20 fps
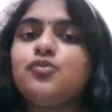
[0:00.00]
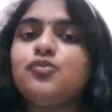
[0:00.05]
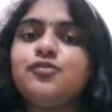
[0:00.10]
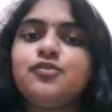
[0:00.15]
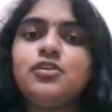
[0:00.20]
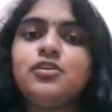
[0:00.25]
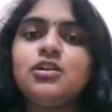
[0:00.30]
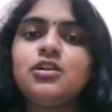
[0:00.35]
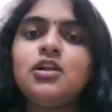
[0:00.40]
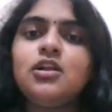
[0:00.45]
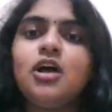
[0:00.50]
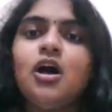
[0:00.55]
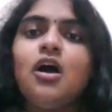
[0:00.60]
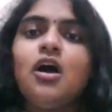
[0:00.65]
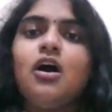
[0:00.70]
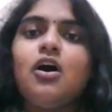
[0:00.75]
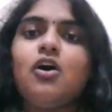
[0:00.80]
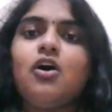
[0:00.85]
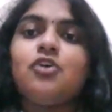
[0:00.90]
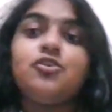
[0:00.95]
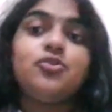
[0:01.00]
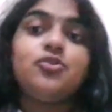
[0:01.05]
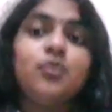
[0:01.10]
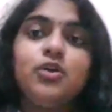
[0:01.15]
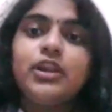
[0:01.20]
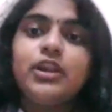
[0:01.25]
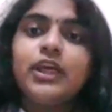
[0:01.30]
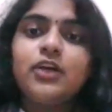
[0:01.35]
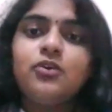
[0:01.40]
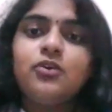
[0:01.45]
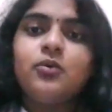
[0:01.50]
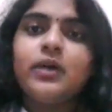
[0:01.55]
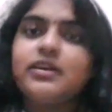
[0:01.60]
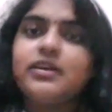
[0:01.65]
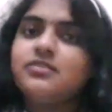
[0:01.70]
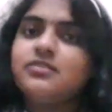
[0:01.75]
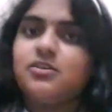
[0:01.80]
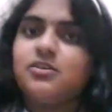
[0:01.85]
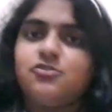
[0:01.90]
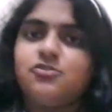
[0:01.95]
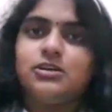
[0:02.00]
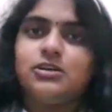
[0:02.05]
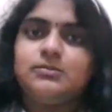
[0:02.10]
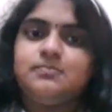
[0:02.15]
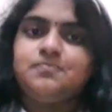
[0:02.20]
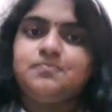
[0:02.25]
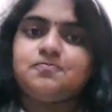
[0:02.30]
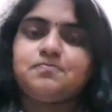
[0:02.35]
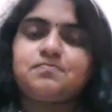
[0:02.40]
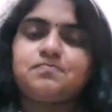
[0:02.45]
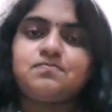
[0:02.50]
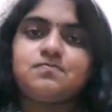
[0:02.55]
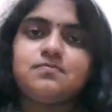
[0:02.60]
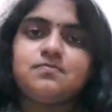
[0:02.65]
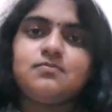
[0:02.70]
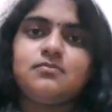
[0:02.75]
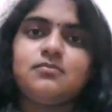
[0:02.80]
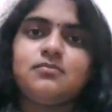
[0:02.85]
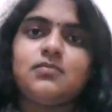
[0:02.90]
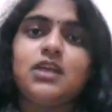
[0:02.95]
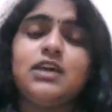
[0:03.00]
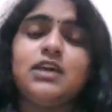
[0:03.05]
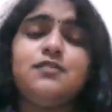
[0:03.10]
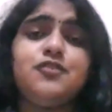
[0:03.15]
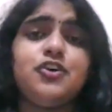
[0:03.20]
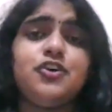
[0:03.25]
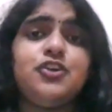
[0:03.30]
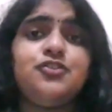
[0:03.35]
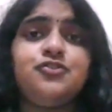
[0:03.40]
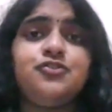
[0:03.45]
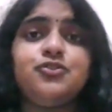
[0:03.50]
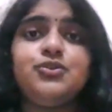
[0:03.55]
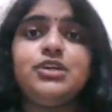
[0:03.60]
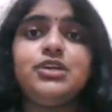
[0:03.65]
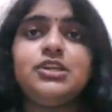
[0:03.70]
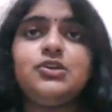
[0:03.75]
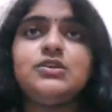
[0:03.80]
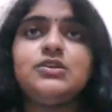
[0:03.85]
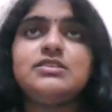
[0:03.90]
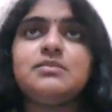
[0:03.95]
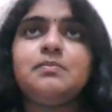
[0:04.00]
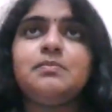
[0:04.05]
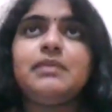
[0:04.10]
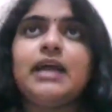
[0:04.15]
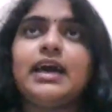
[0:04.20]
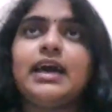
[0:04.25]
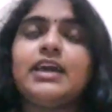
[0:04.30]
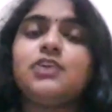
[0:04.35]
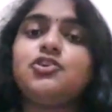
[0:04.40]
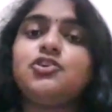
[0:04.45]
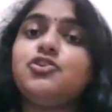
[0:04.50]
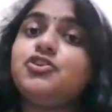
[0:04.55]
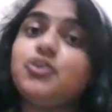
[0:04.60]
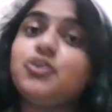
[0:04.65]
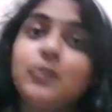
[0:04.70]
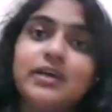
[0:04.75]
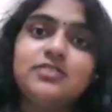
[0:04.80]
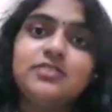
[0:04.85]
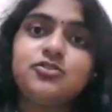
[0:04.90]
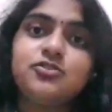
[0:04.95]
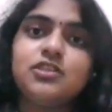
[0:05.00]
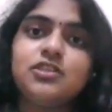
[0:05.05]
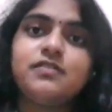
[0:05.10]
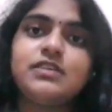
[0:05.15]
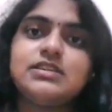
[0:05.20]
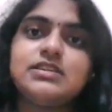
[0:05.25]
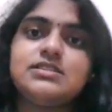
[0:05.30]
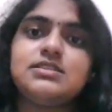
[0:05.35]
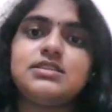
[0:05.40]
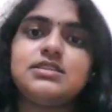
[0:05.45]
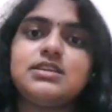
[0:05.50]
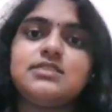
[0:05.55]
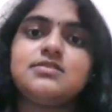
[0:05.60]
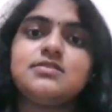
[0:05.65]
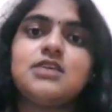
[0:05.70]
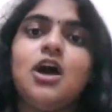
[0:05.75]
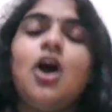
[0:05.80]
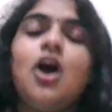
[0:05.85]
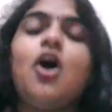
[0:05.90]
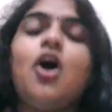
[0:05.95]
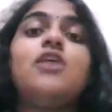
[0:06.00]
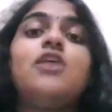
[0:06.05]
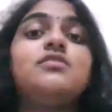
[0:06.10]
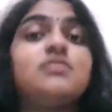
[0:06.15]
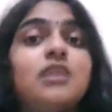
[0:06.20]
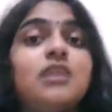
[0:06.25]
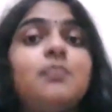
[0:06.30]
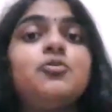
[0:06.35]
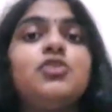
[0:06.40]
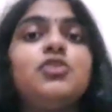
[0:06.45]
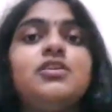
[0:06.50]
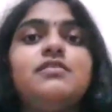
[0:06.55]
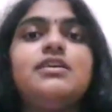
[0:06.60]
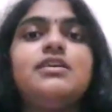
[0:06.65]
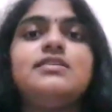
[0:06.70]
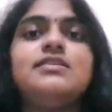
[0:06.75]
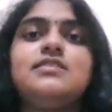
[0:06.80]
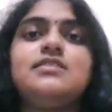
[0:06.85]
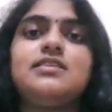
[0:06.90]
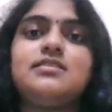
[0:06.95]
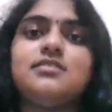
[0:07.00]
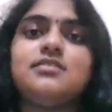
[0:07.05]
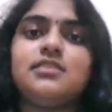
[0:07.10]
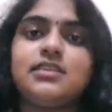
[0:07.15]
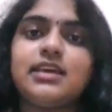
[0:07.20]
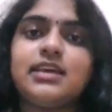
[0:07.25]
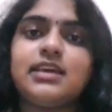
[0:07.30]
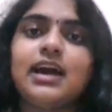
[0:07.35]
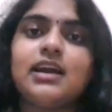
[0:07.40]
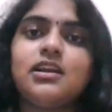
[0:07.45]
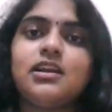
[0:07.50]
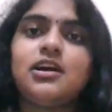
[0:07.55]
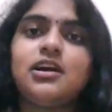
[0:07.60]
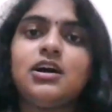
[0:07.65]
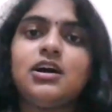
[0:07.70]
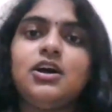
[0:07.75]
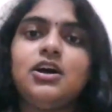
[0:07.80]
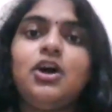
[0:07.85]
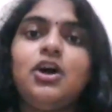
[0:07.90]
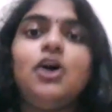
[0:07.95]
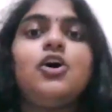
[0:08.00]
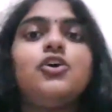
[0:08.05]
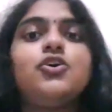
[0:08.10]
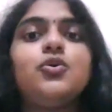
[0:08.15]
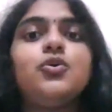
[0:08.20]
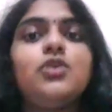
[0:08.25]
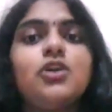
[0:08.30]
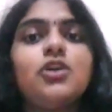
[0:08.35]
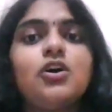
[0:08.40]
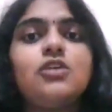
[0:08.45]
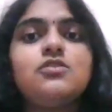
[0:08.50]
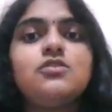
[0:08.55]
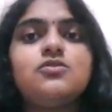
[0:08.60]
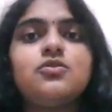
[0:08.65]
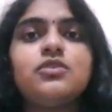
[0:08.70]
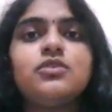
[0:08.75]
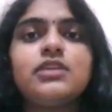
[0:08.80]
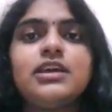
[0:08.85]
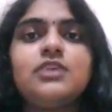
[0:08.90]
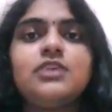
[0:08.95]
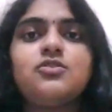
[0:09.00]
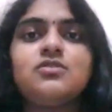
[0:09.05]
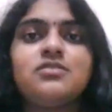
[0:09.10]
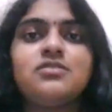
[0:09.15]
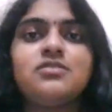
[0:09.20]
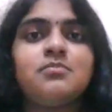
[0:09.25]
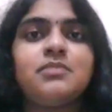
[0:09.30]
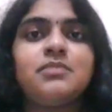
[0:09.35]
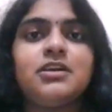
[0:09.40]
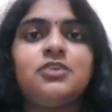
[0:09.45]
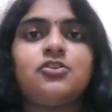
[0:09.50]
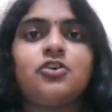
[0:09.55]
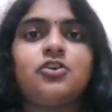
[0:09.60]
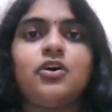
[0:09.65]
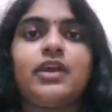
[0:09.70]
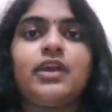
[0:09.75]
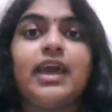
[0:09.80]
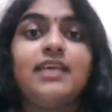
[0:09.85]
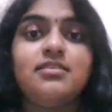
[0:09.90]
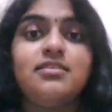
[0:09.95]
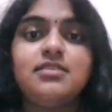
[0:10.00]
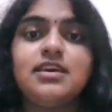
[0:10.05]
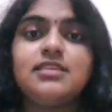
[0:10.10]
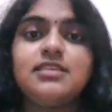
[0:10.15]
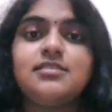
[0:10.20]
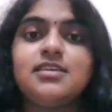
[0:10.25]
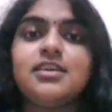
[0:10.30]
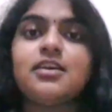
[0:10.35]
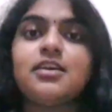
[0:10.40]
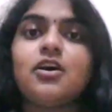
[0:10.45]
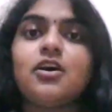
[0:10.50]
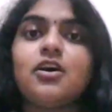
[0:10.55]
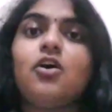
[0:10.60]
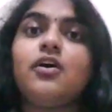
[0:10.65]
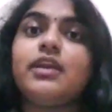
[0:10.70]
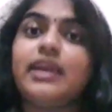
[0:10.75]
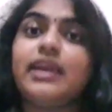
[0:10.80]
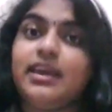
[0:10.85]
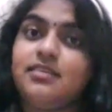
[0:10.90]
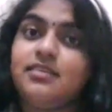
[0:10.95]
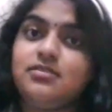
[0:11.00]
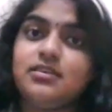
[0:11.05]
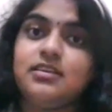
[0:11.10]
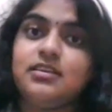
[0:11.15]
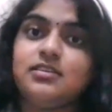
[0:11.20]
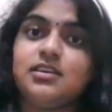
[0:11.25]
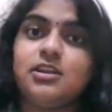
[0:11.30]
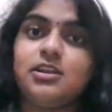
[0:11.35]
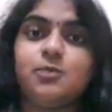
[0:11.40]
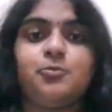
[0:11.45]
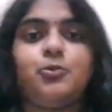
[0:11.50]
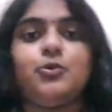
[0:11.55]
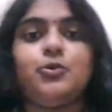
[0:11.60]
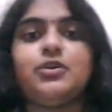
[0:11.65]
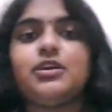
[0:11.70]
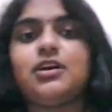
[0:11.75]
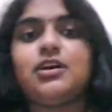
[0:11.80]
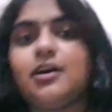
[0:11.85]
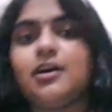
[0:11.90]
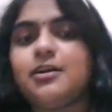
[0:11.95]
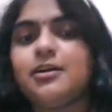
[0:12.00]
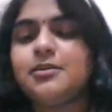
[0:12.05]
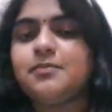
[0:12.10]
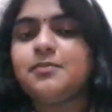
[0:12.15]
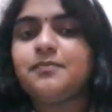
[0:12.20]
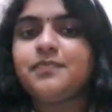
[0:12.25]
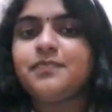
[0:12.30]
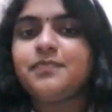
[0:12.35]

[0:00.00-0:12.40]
TOEFL or Duolingo, etc. If you're a student who is applying to US universities or some universities in Canada, you will also need to submit your SAT or ACT report card.